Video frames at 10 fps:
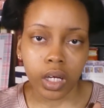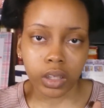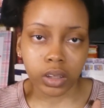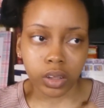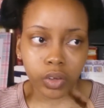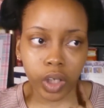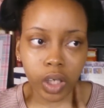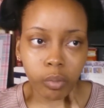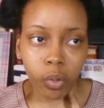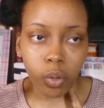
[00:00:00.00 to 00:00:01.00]

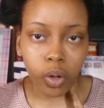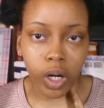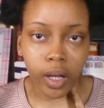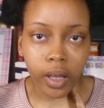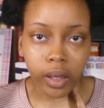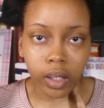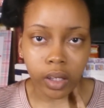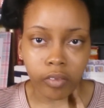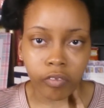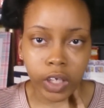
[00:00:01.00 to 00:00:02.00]
Instagram, or
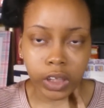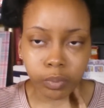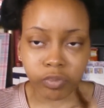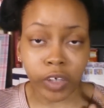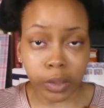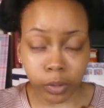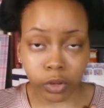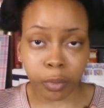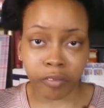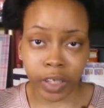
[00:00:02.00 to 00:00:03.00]
the face- Facebook
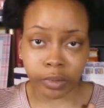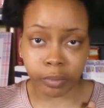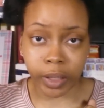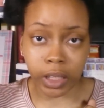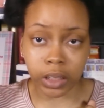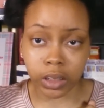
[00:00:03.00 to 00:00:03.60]
group and Facebook page.